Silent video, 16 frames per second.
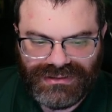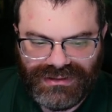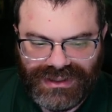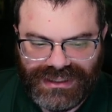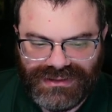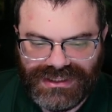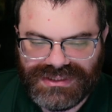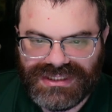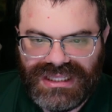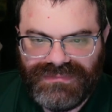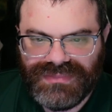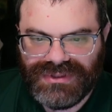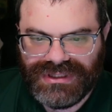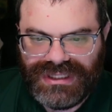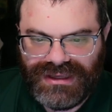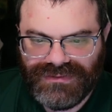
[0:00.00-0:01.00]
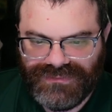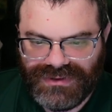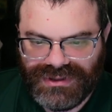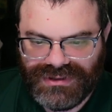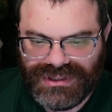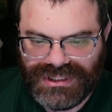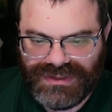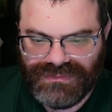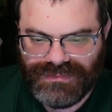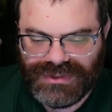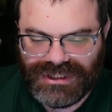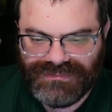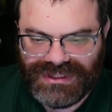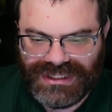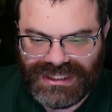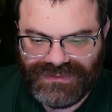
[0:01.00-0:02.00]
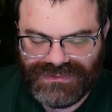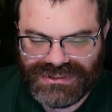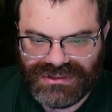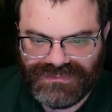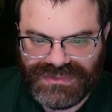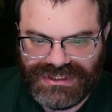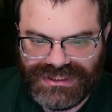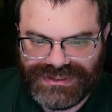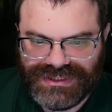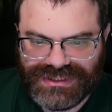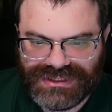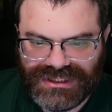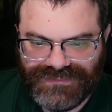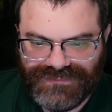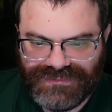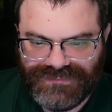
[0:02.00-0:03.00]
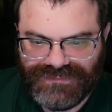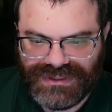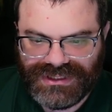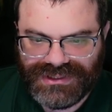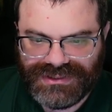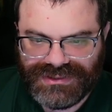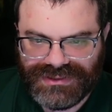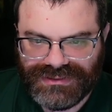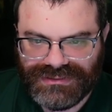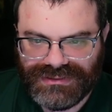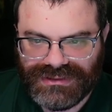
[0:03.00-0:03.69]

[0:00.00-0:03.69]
All right, let's keep looking vertically. We'll probably have some easy stuff to find.